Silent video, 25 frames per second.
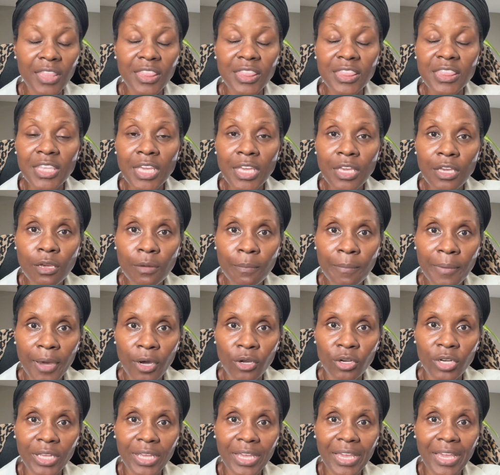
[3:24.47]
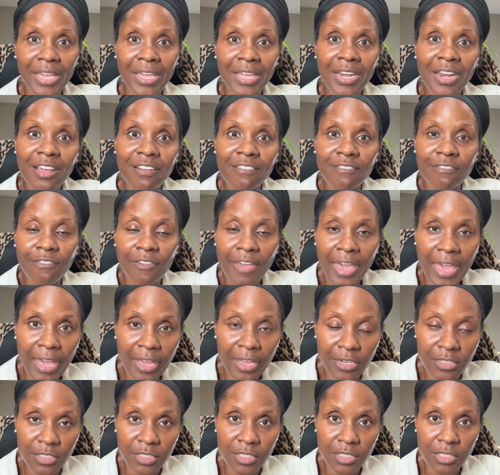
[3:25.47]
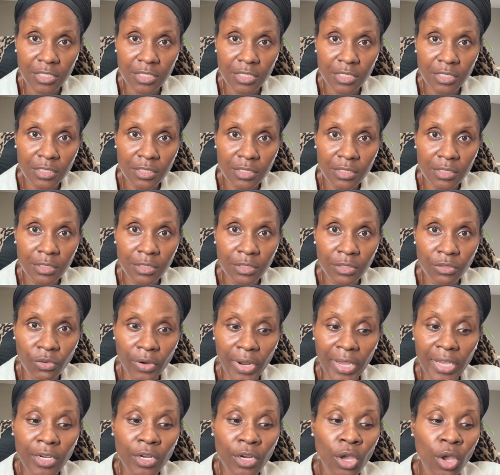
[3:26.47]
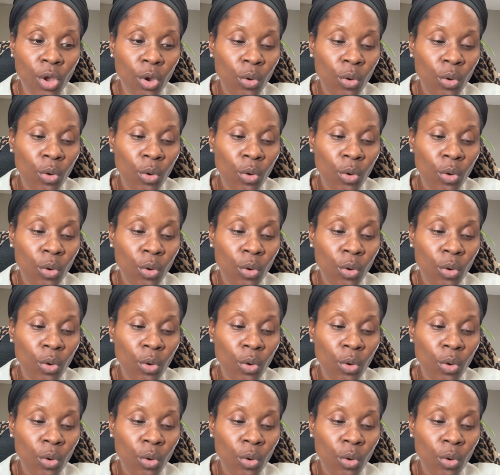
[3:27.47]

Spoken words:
Think about it in advance, right?